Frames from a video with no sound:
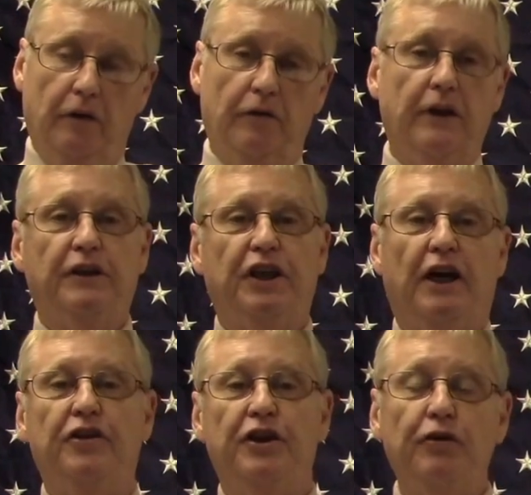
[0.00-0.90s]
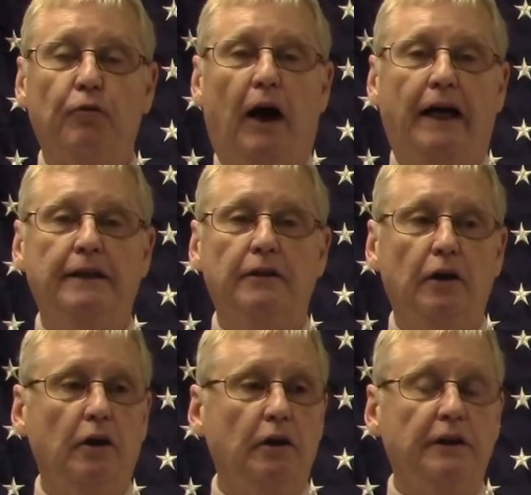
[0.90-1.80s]
The check she writes
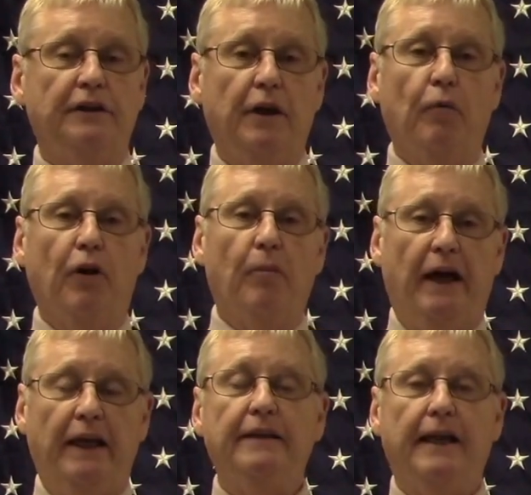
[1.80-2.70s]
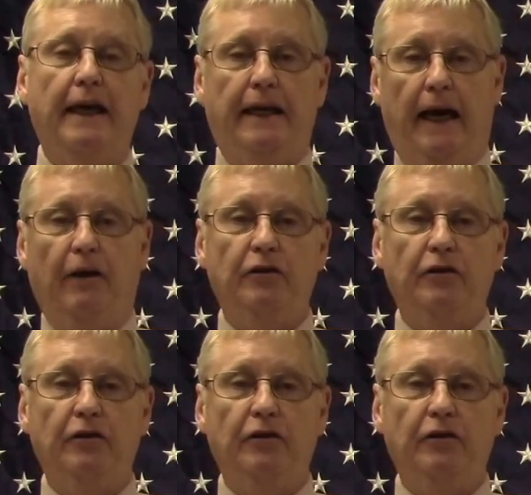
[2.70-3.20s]
to see where the money is taken out